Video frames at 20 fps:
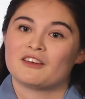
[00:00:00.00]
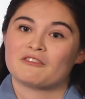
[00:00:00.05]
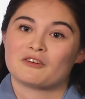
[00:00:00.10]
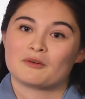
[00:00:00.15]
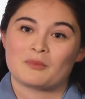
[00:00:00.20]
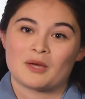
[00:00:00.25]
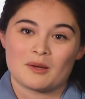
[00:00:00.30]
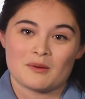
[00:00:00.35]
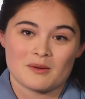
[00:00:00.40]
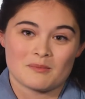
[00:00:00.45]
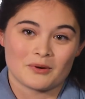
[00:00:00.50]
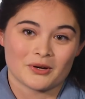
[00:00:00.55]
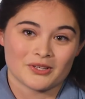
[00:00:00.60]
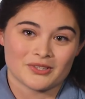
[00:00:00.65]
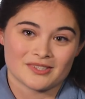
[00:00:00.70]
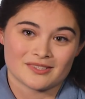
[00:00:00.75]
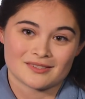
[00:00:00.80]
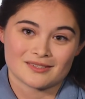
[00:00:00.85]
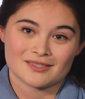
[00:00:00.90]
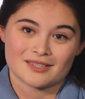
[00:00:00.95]
If a baby
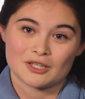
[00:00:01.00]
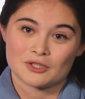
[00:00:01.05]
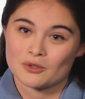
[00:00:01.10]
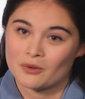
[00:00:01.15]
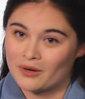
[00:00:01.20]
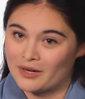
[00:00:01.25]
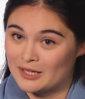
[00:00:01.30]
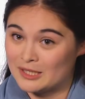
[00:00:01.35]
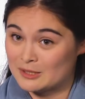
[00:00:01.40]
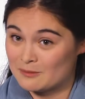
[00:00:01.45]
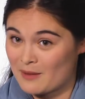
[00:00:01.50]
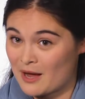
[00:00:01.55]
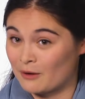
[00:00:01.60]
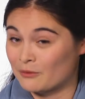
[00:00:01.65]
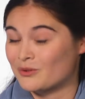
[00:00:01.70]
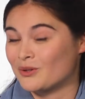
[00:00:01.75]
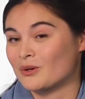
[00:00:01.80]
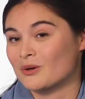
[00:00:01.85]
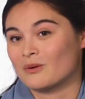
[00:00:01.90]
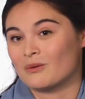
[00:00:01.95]
puts a toy in its
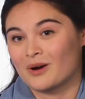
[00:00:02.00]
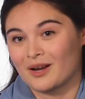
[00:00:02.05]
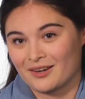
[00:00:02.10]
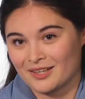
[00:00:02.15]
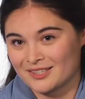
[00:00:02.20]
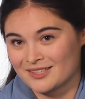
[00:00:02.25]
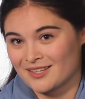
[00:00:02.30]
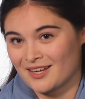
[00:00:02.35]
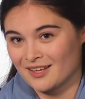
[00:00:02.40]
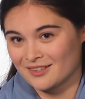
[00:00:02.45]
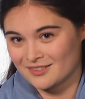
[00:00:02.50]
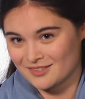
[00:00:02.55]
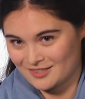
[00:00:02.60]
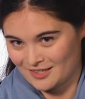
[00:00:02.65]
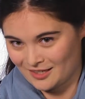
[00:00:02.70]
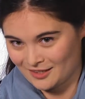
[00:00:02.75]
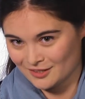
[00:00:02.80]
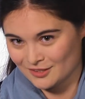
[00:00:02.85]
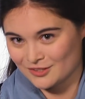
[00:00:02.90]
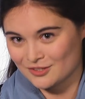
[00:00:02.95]
mouth, you don't want it to get
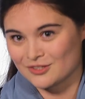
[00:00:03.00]
sick.